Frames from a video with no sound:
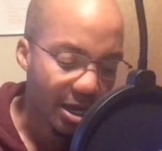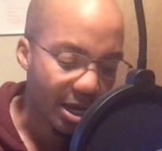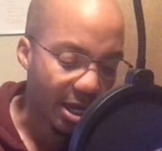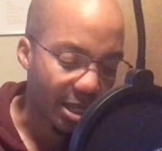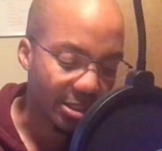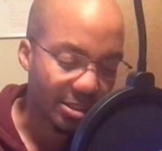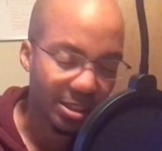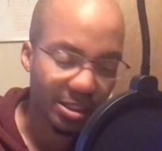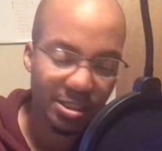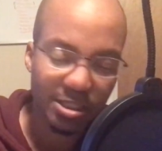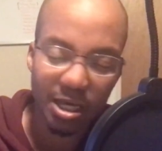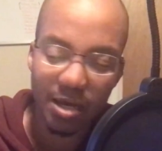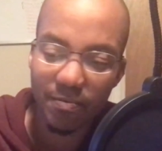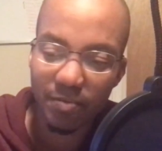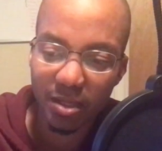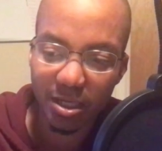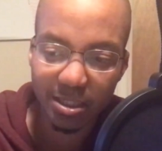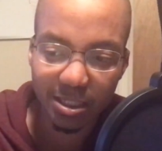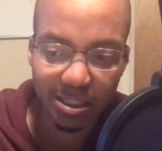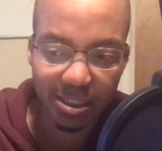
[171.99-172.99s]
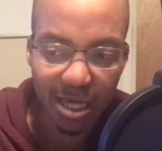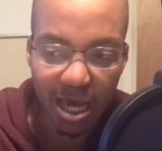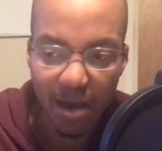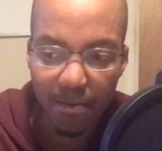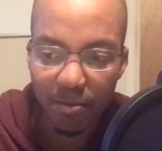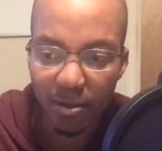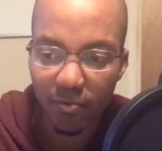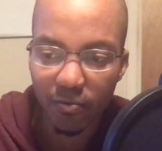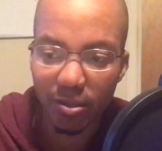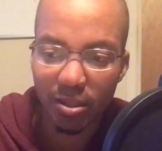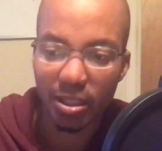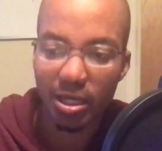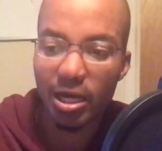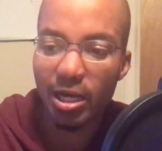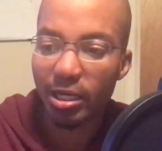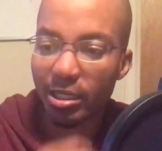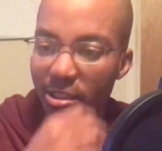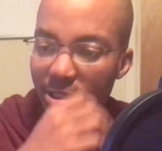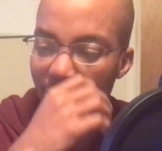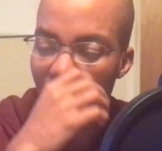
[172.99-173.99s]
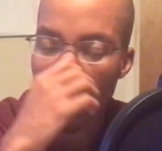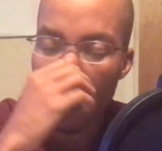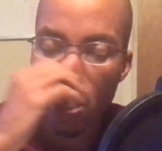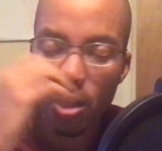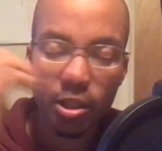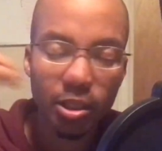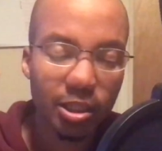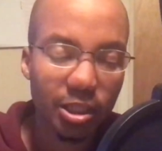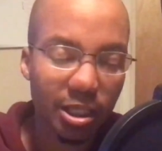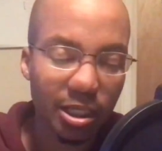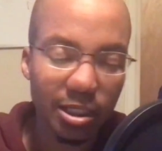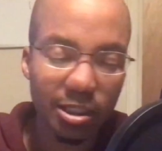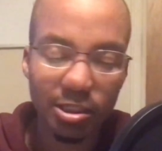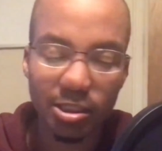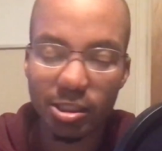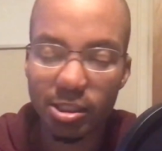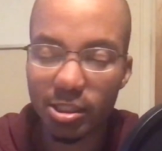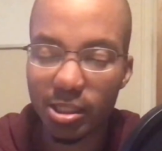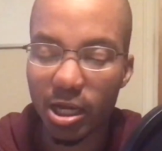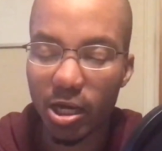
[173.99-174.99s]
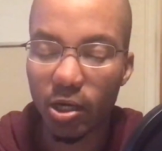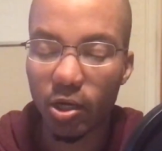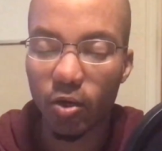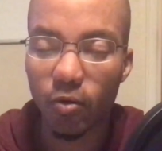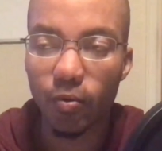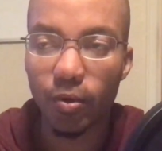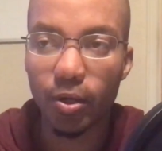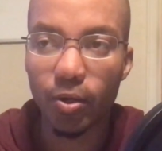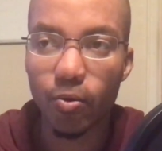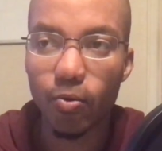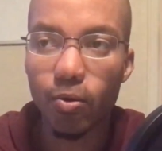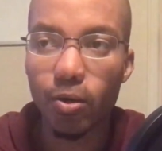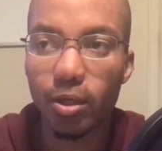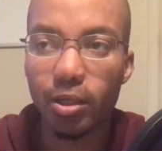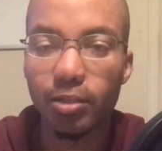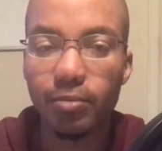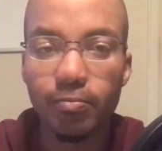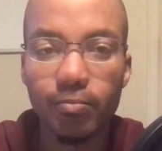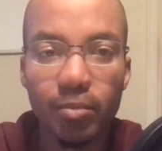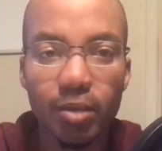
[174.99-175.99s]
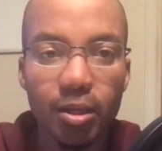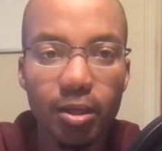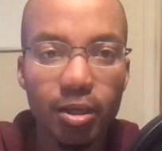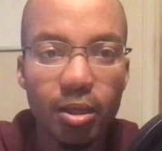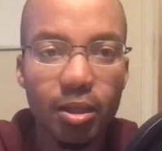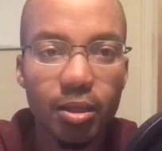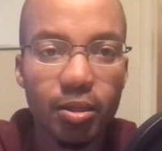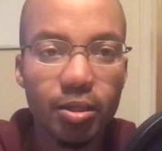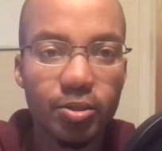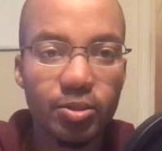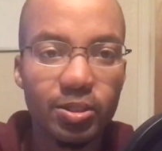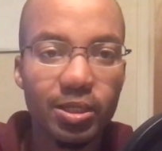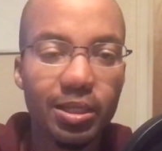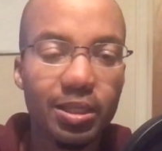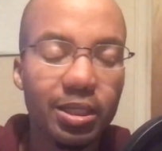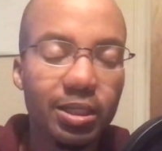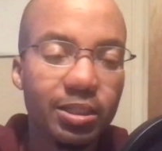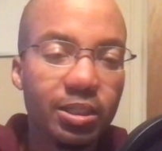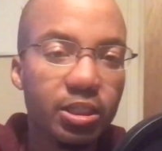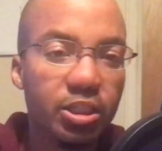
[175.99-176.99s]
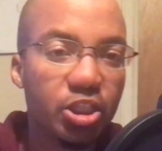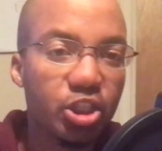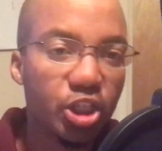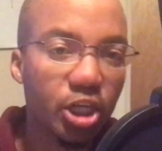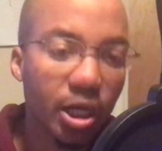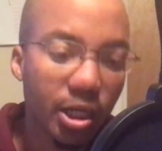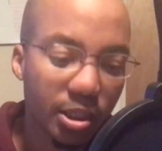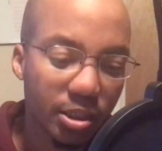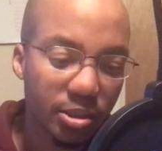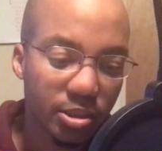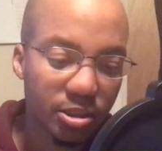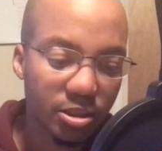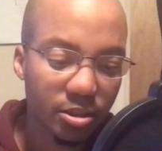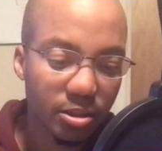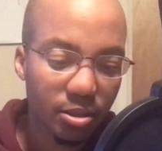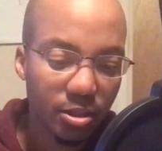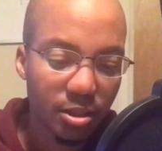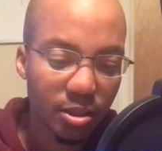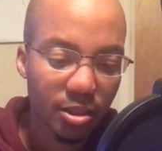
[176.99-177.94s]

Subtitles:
And it's the same thing that's happening with us. All the things that are going on, there's nothing to judge.